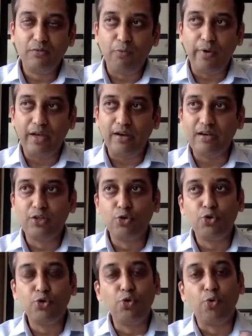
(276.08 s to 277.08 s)
wherein
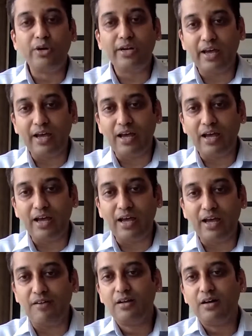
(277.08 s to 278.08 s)
you don't
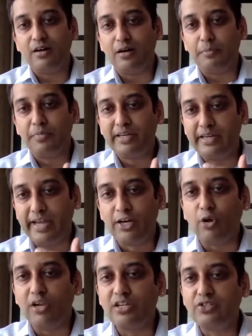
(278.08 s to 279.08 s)
have
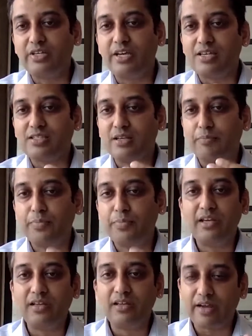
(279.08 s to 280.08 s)
technology as a
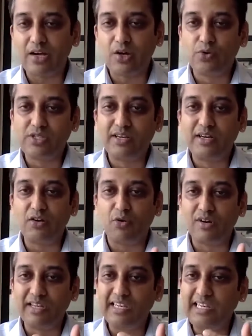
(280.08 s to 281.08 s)
prerequisite
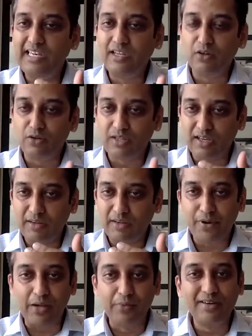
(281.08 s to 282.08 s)
or the
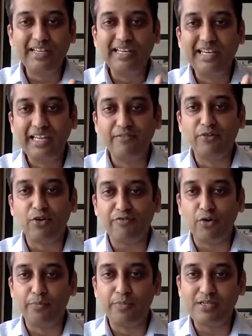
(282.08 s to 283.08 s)
primary lever of
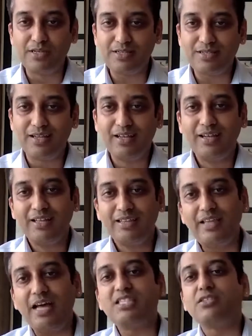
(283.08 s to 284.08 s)
your business,
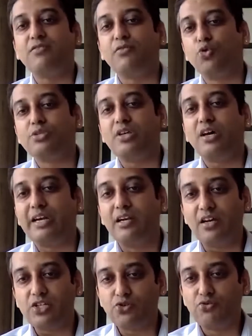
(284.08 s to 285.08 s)
those are
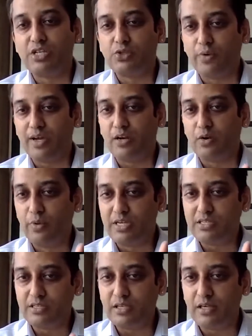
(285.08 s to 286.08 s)
industries wherein we
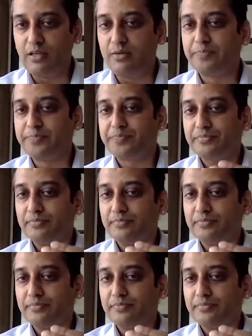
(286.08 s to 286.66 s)
see